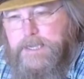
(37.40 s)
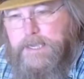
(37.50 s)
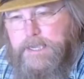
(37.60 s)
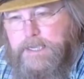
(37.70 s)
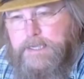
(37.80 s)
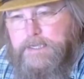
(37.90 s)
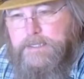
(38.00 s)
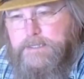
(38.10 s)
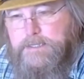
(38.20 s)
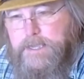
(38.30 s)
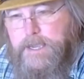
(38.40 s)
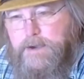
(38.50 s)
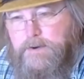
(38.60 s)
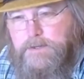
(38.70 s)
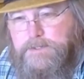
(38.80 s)
Day is
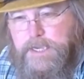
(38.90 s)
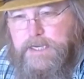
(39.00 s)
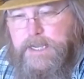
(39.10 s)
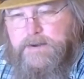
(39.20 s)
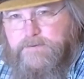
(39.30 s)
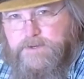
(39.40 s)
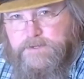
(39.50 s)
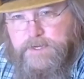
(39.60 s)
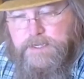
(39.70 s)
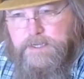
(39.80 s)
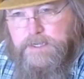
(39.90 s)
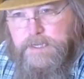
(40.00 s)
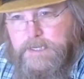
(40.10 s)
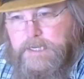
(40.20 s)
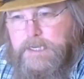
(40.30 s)
our second anniversary,
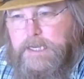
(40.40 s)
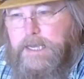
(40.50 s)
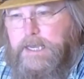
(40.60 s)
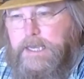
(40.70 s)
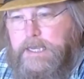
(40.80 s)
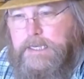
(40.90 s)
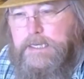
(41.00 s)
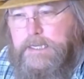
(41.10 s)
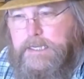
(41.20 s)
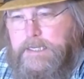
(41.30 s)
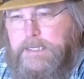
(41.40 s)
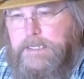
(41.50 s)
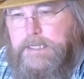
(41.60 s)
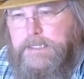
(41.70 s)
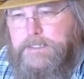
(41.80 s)
and
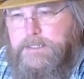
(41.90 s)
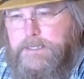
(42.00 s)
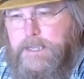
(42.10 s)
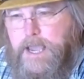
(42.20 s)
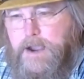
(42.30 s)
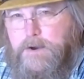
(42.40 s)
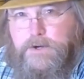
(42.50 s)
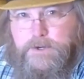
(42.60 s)
it's our